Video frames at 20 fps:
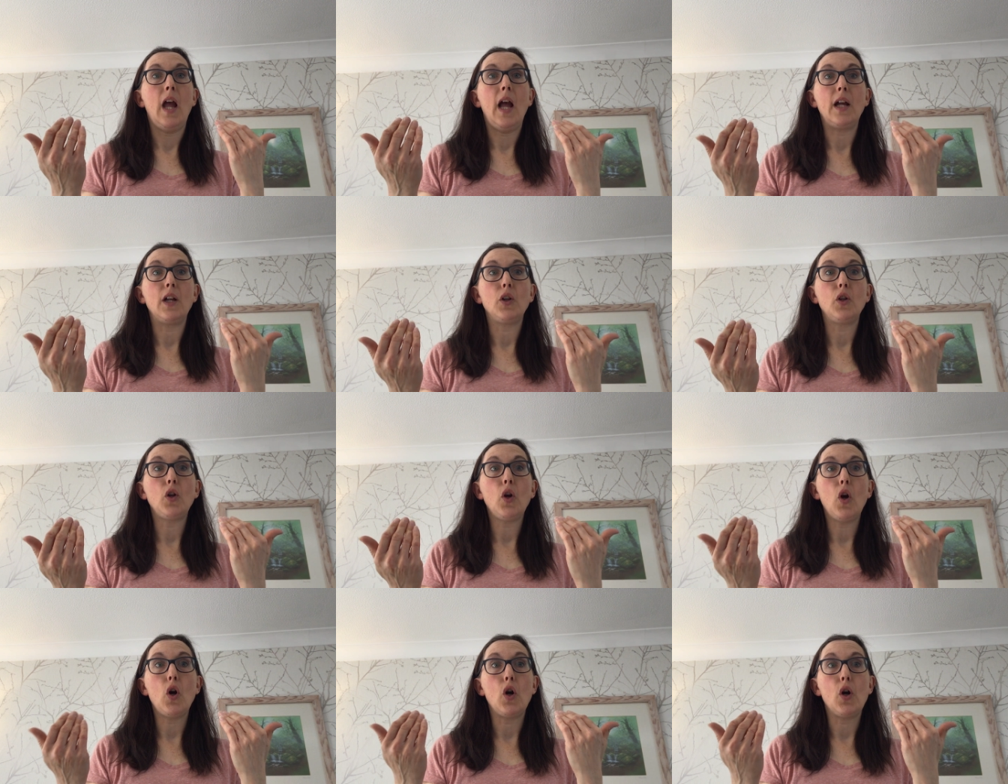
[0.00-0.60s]

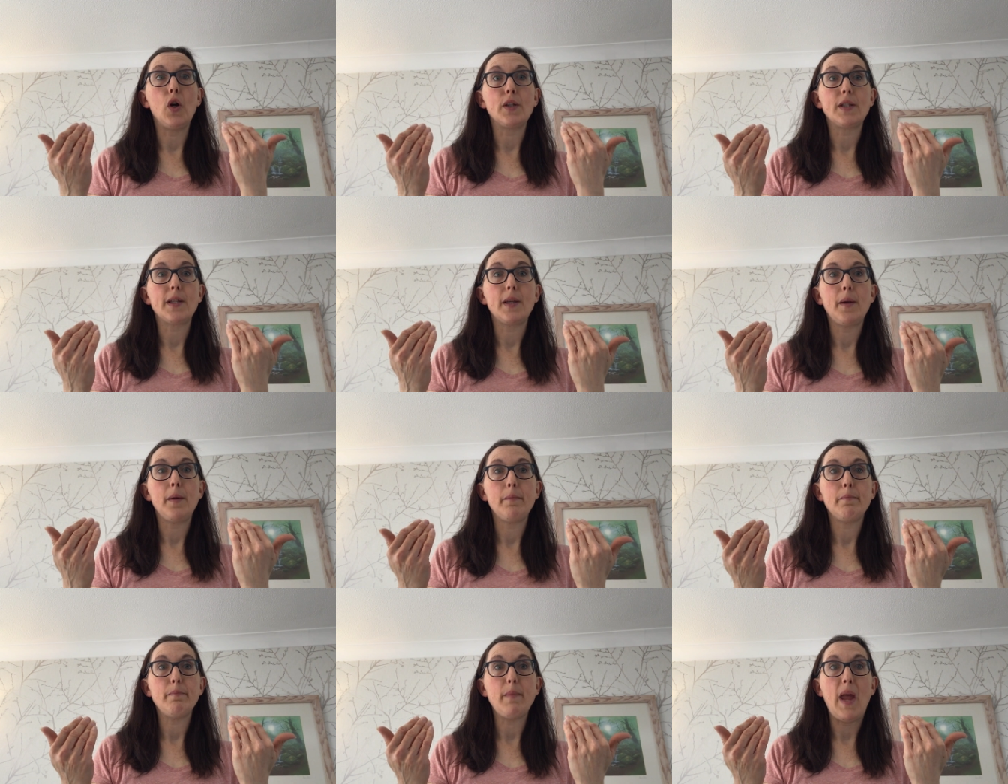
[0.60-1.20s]
And God
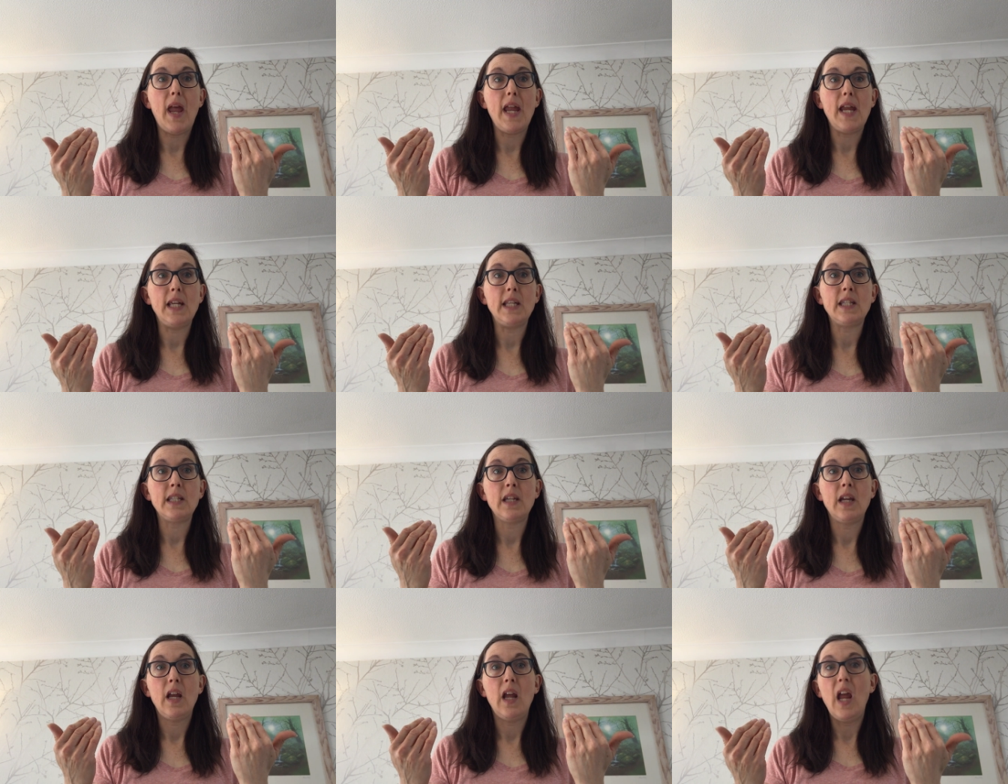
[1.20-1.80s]

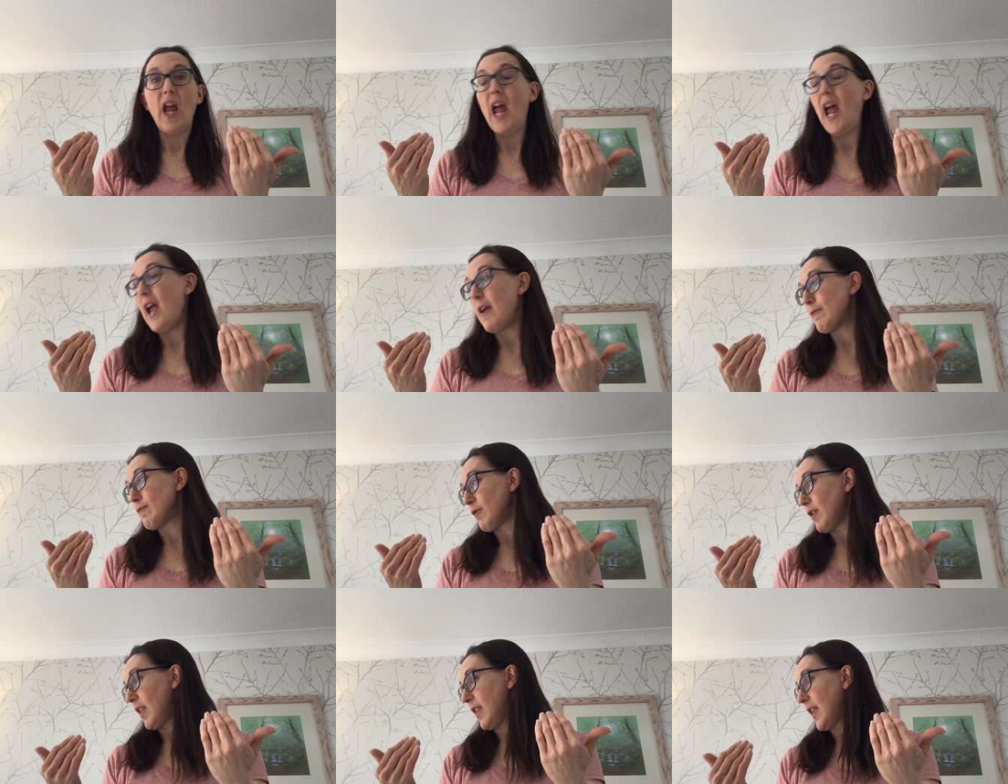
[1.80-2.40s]
made
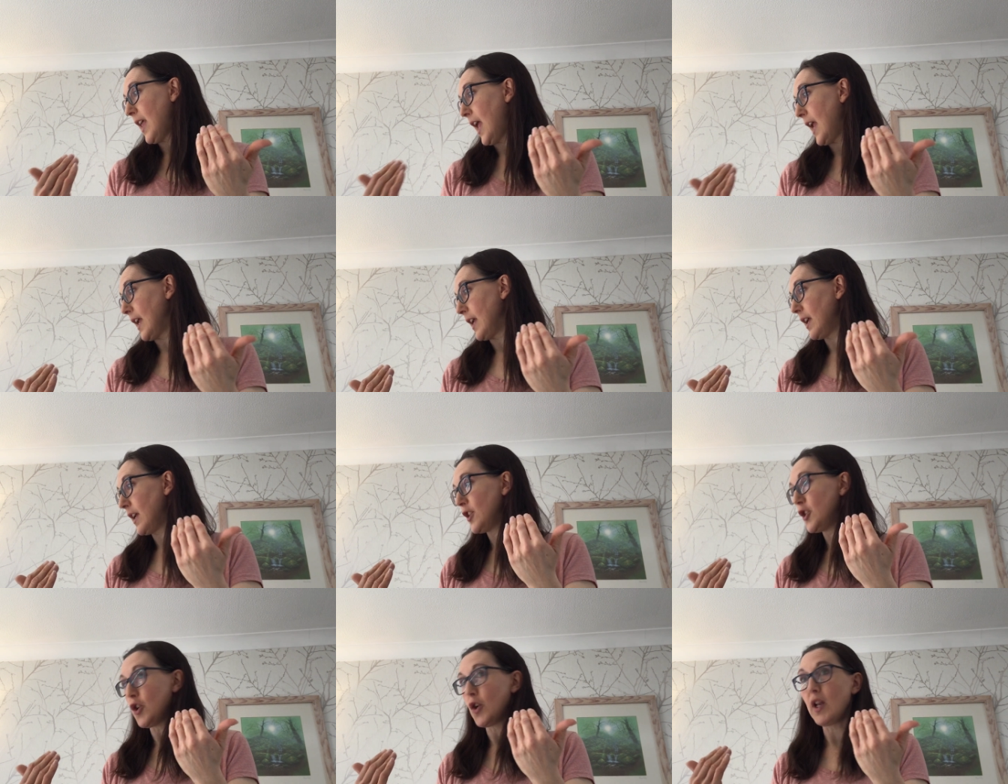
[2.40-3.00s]

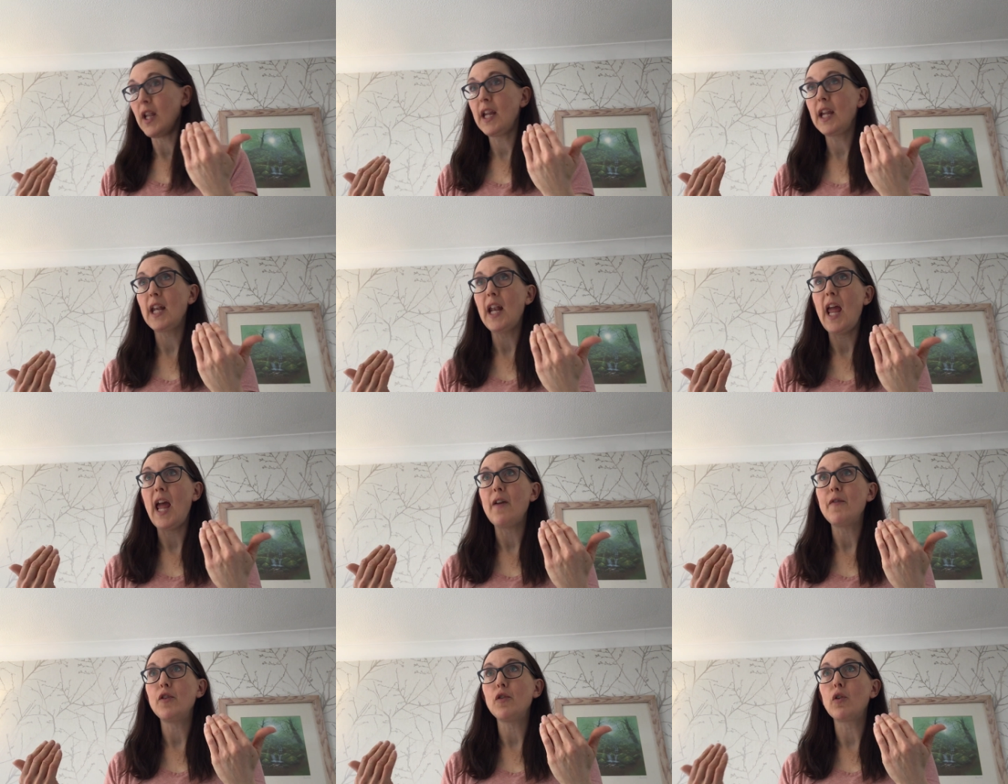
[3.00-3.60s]
everything. Johnny, can
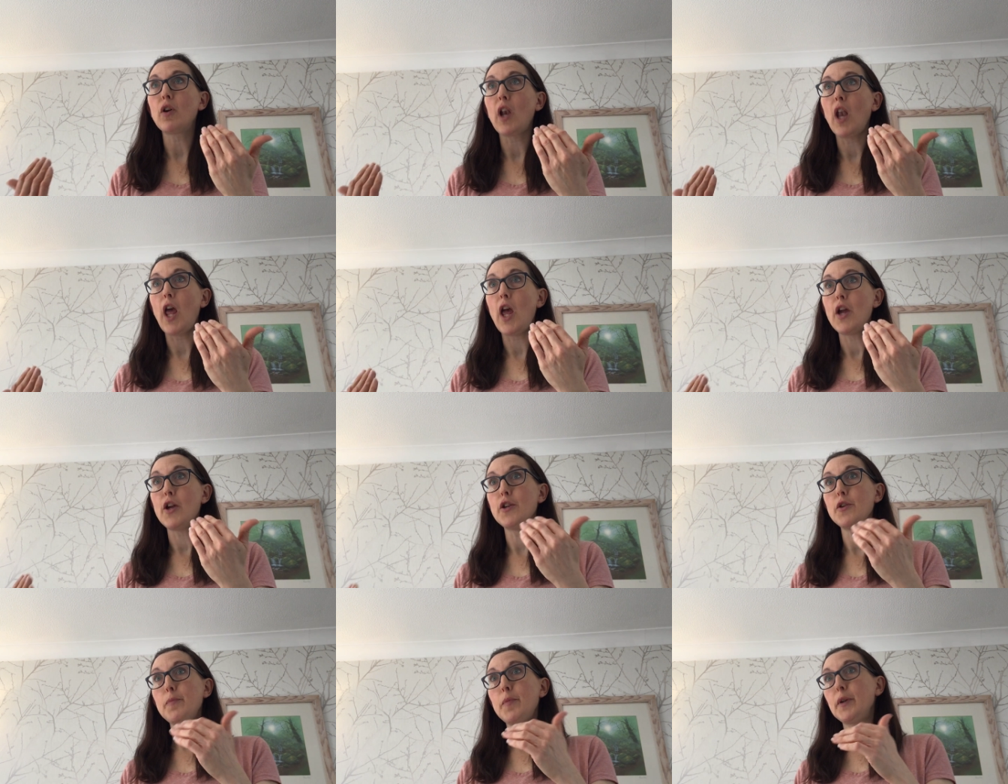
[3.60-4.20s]
I have your
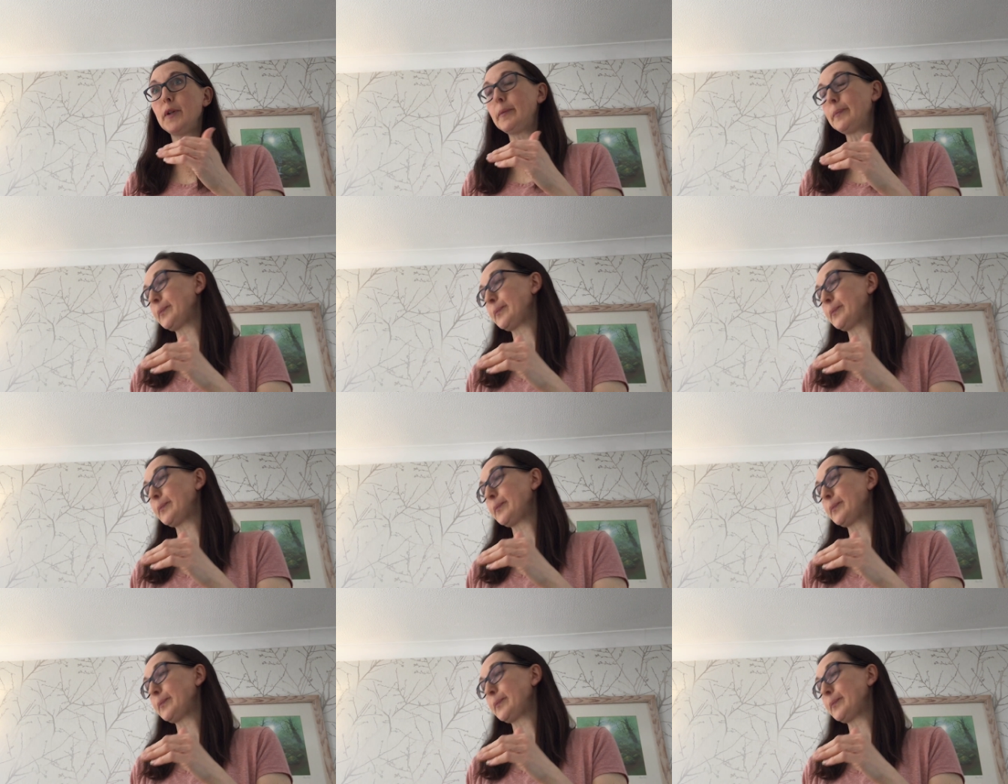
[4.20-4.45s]
globe?